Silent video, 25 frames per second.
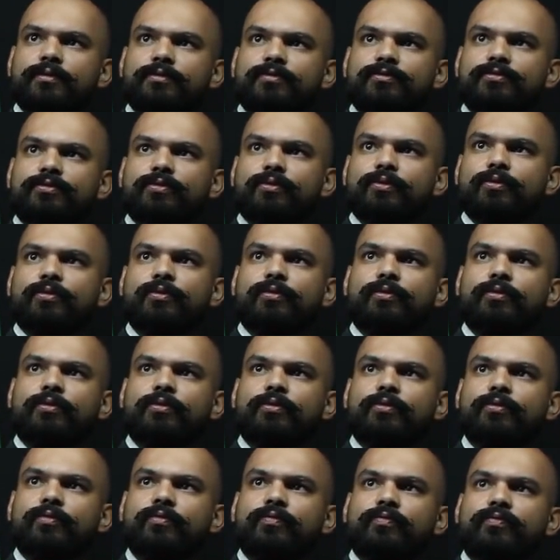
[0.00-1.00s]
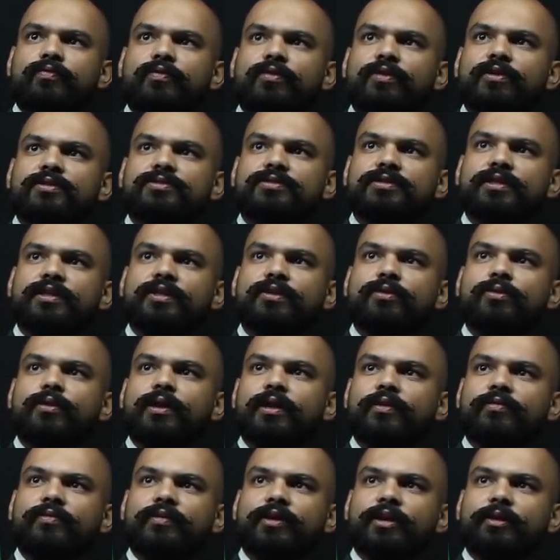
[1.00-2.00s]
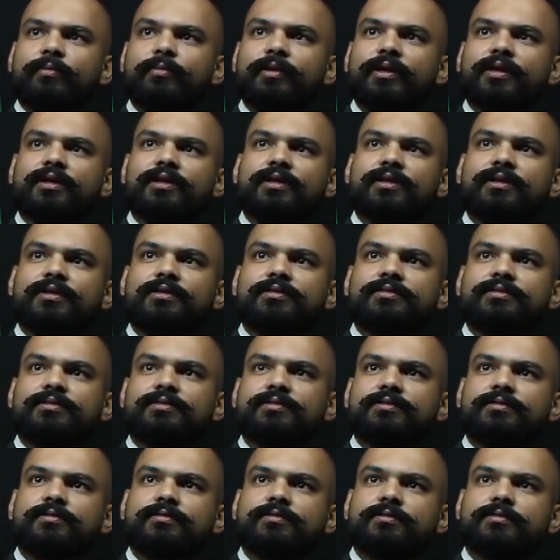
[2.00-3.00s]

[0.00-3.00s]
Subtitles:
So firstly, you have chemicals